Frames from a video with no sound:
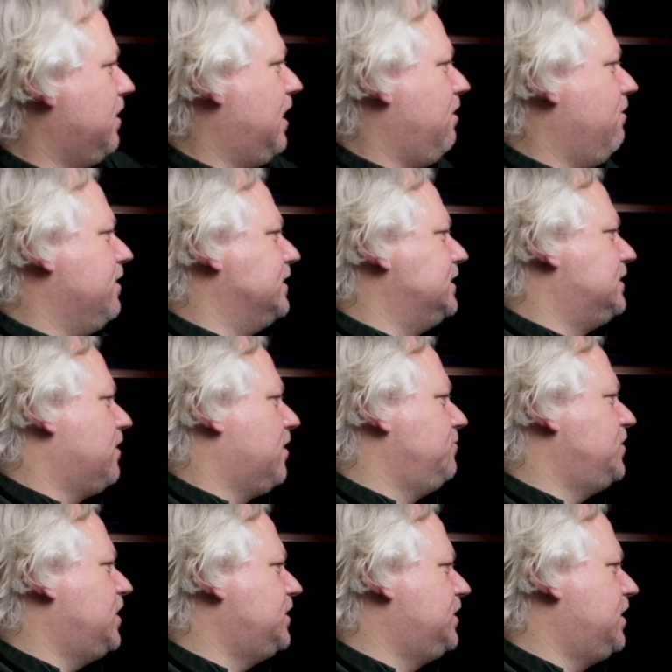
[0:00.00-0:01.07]
areas. So I'm
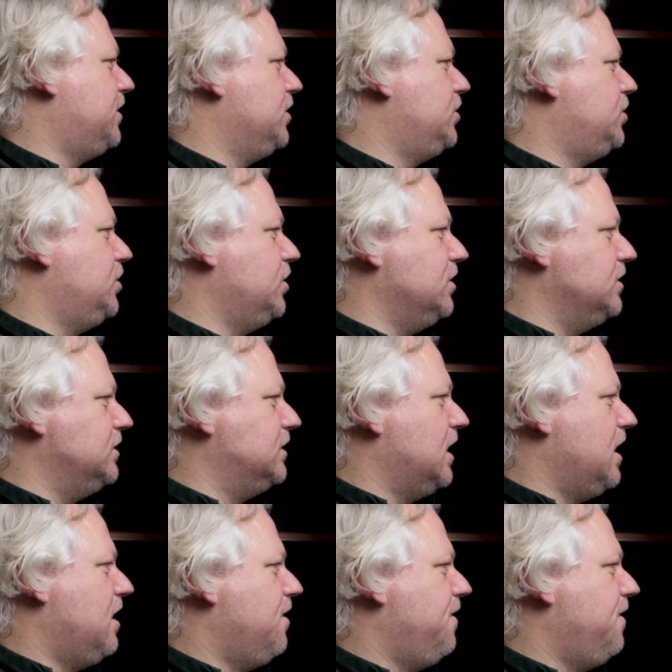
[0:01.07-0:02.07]
just going to choose